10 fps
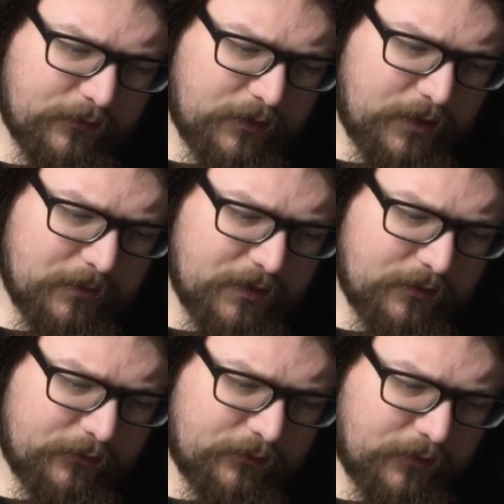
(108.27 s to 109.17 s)
cream in a
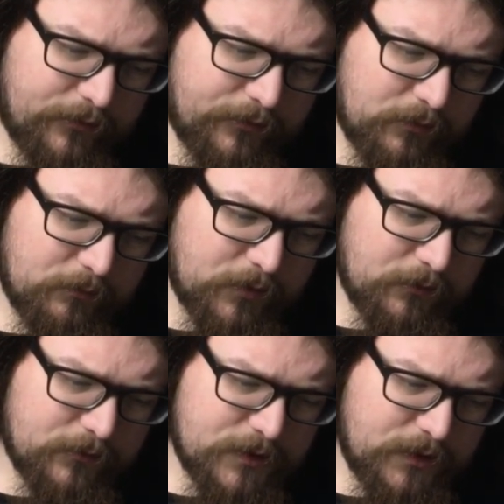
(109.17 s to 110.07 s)
soft
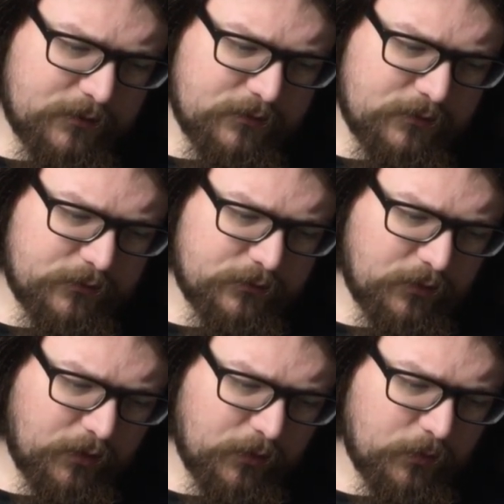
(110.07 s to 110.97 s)
mochi
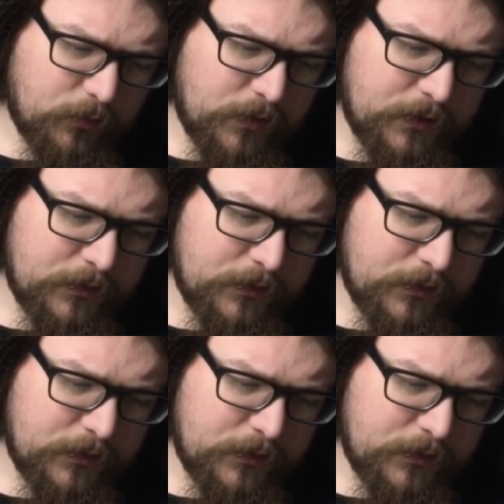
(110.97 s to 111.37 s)
dough.